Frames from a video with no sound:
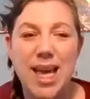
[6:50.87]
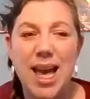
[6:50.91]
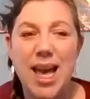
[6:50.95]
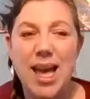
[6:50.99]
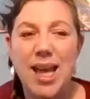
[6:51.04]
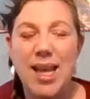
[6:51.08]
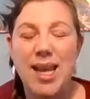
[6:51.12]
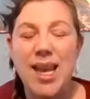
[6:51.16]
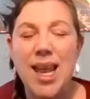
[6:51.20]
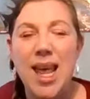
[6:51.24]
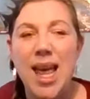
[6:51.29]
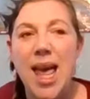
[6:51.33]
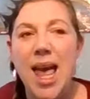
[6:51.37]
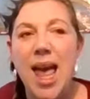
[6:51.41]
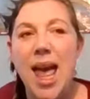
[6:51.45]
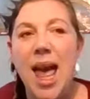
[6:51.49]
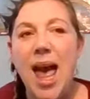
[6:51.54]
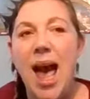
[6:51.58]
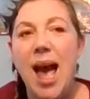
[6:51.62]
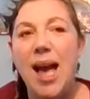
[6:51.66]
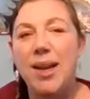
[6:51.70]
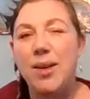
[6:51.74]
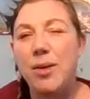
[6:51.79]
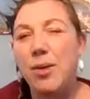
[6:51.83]
And
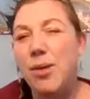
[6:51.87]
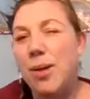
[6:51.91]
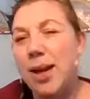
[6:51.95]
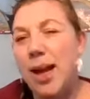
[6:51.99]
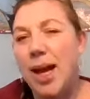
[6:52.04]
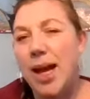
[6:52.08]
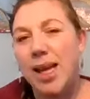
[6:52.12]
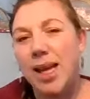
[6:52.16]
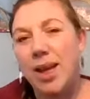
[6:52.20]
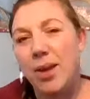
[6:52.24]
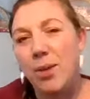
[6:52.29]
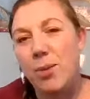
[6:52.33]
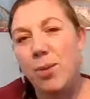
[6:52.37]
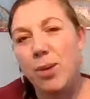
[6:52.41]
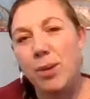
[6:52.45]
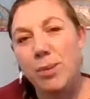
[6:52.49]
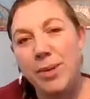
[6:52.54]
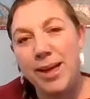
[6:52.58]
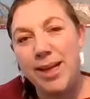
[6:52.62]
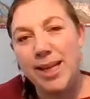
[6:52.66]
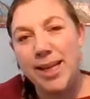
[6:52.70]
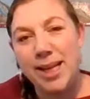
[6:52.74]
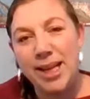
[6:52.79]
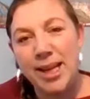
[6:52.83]
I don't like it when
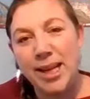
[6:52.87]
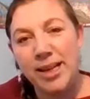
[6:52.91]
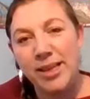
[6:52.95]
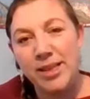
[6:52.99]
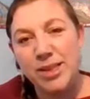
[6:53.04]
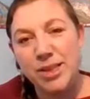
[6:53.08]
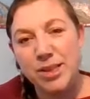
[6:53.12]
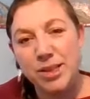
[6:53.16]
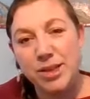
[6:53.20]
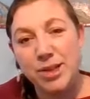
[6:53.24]
my knitting